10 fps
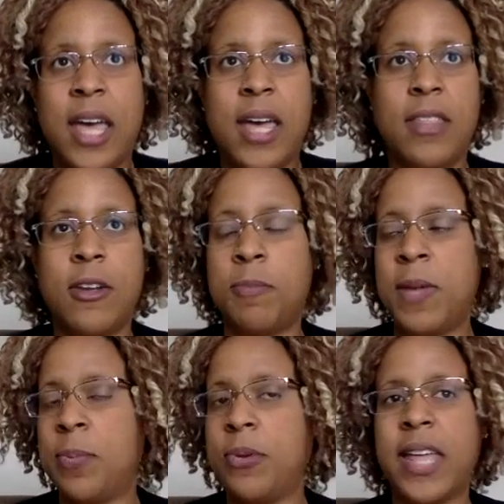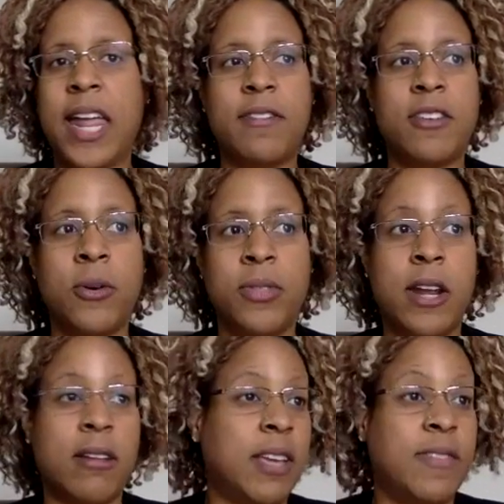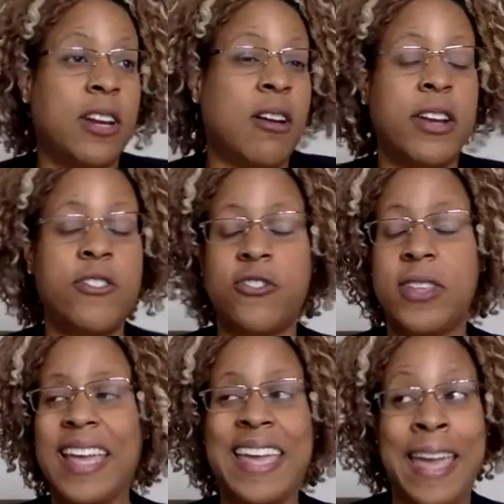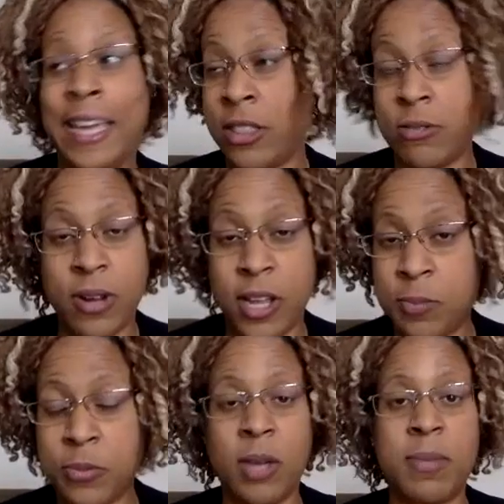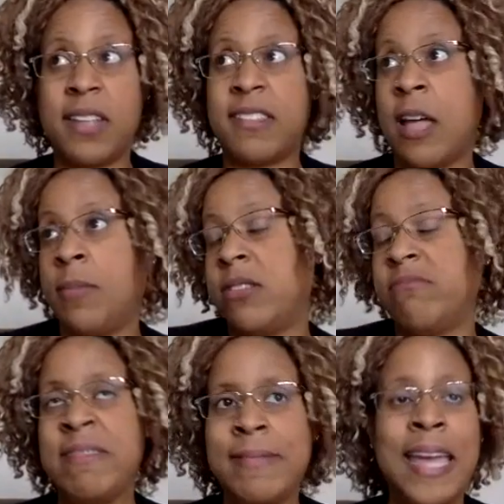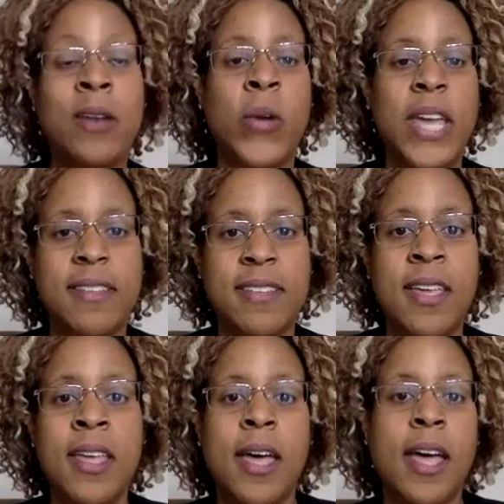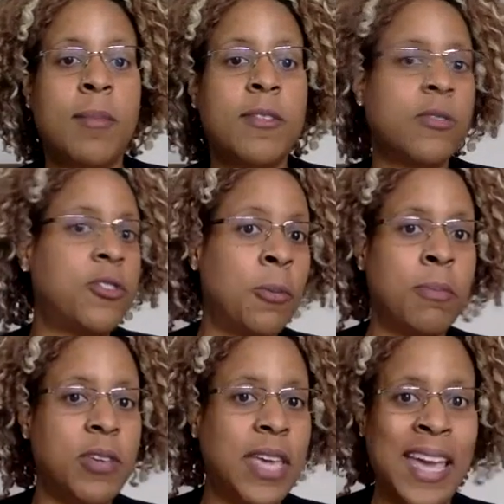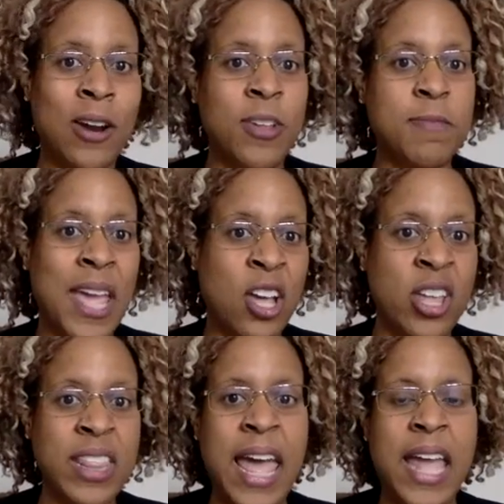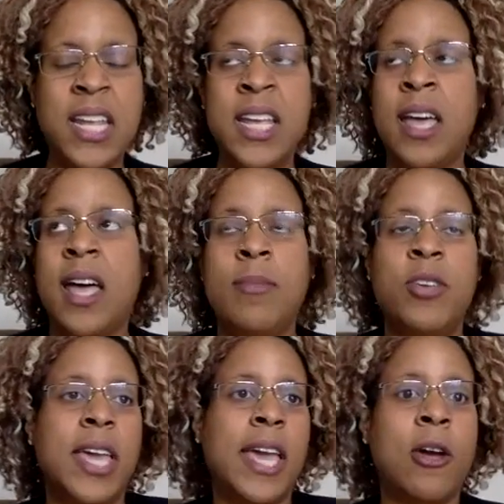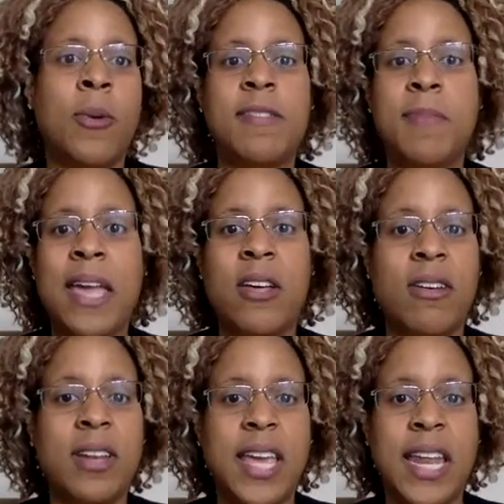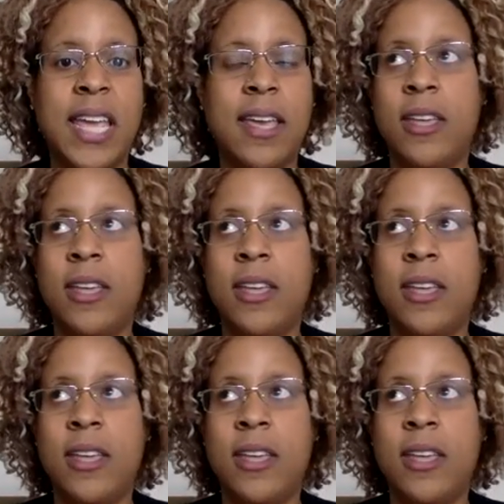There are people that I've known that are even in our industry that can't get through to unemployment. It's now been 10 weeks. So you can't always bank on that. You can't always bank on getting,